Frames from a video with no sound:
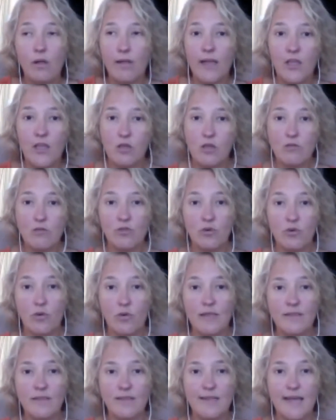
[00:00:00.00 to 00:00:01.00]
Like you
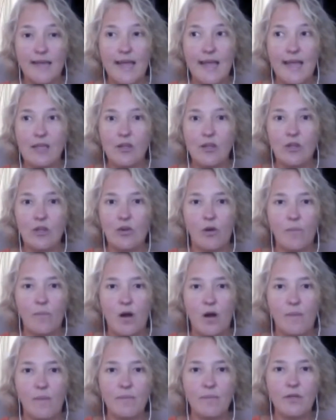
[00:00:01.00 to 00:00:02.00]
join today and you're a
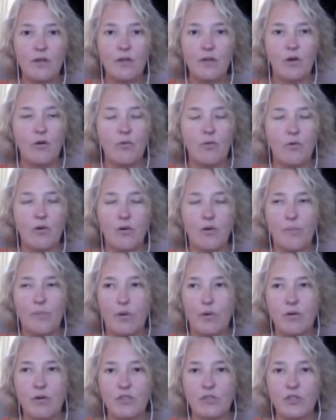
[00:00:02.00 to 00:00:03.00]
mom, you know, or a
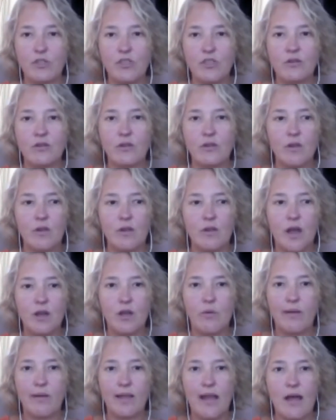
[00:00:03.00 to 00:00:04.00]
person just
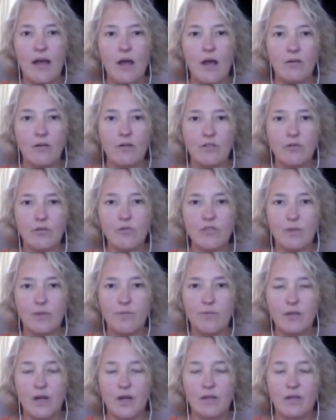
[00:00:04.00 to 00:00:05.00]
not knowing how to do
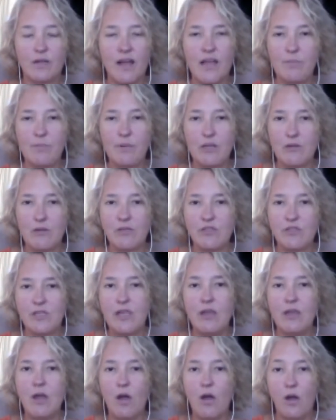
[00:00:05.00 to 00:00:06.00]
something online, but you
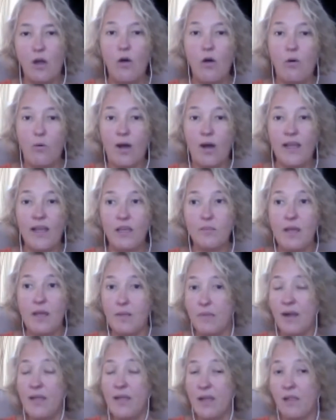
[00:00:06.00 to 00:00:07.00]
see, oh, I can
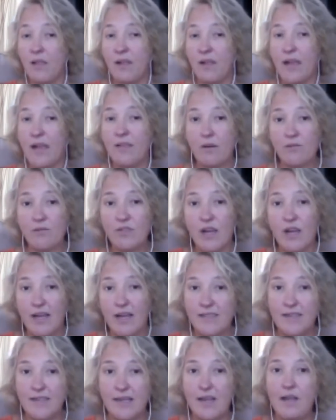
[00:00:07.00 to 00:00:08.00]
make money online, those
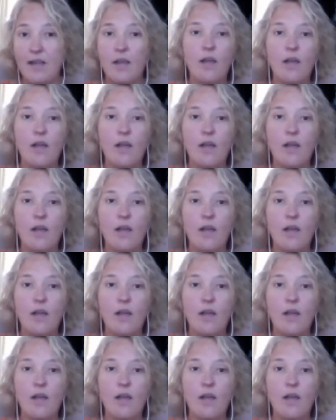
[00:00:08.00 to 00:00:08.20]
guys did.